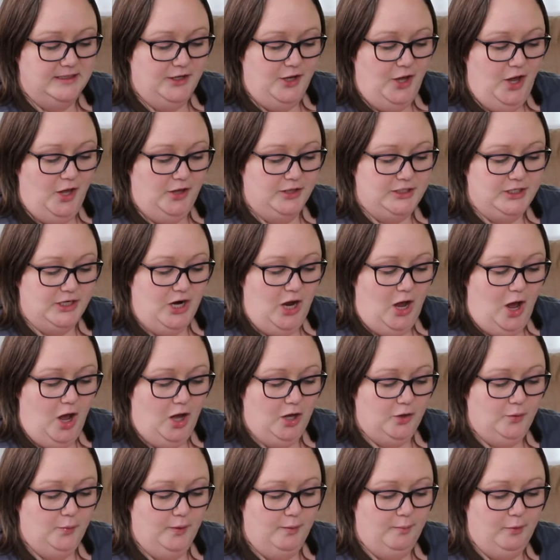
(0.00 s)
the color
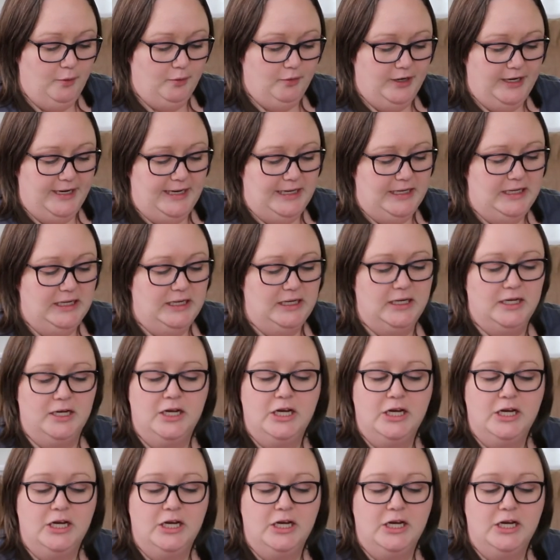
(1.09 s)
Aquamarine.